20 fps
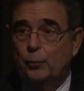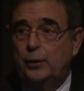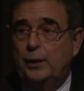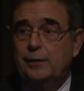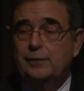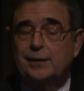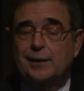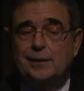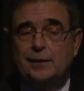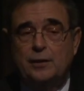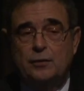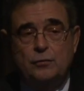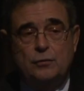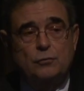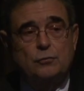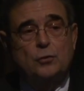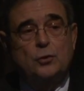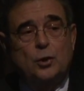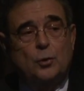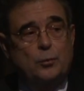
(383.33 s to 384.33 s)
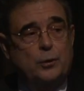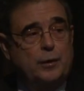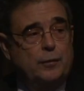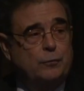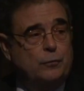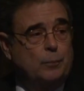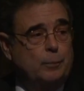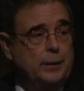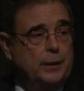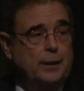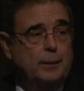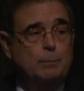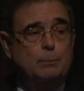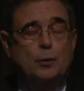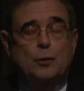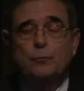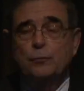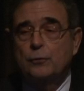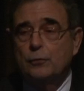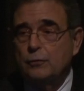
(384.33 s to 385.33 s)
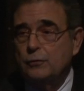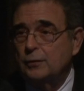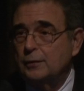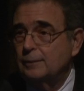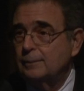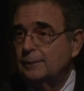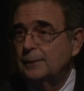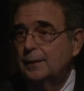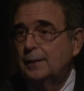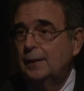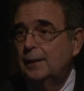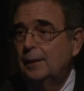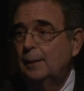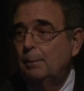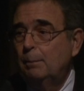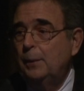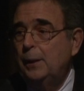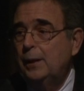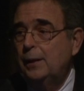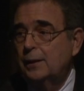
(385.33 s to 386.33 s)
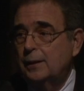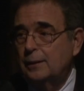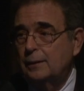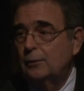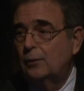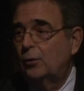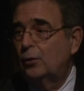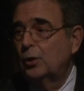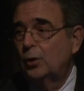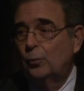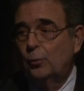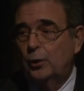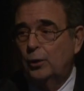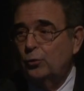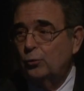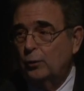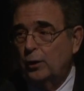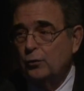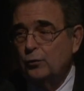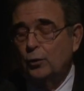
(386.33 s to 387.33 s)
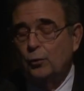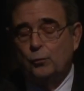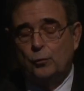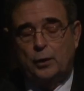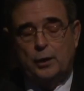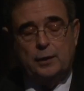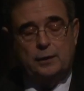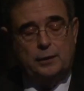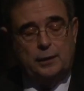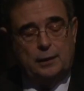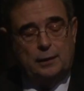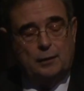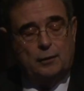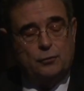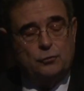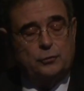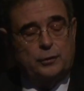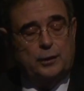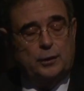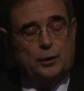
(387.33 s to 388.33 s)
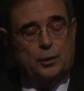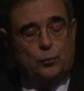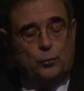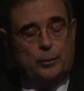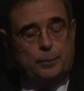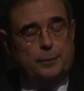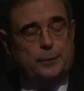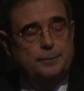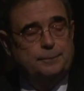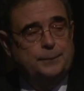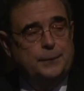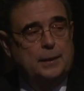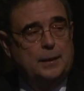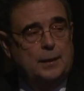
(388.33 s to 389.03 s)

We need technicians all the way from making buffers and media all the way to actually running the large-scale equipment.